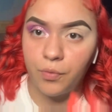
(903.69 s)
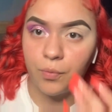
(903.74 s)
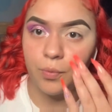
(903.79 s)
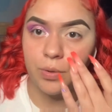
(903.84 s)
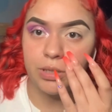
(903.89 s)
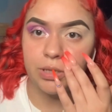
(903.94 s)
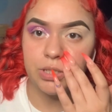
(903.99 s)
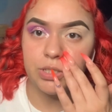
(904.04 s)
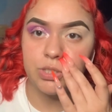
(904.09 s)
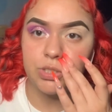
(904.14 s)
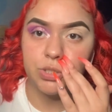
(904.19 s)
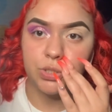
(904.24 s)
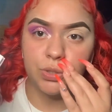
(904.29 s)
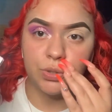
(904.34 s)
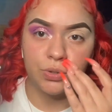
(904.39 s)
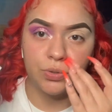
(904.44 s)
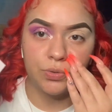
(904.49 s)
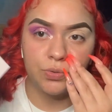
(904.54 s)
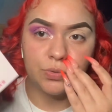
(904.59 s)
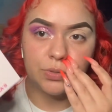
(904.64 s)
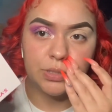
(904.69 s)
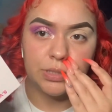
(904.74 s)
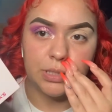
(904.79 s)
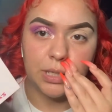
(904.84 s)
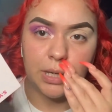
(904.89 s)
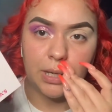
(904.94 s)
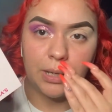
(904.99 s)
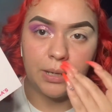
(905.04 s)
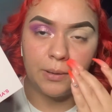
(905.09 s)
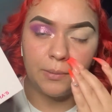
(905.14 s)
with the Zeus,
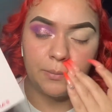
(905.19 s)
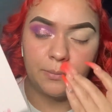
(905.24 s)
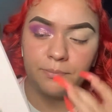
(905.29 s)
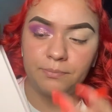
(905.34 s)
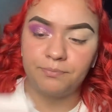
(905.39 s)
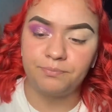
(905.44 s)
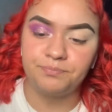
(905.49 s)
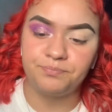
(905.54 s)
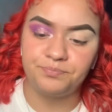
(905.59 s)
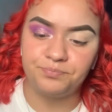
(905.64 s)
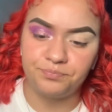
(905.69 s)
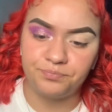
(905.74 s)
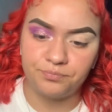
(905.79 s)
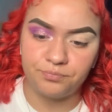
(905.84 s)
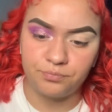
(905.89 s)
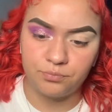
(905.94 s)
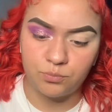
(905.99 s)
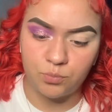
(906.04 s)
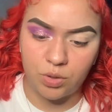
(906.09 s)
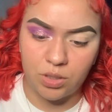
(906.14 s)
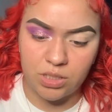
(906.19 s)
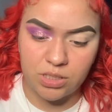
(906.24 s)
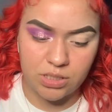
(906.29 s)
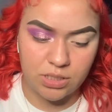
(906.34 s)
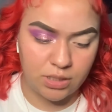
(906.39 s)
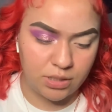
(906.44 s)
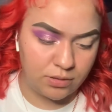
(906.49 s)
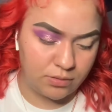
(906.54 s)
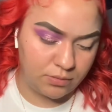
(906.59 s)
what is it?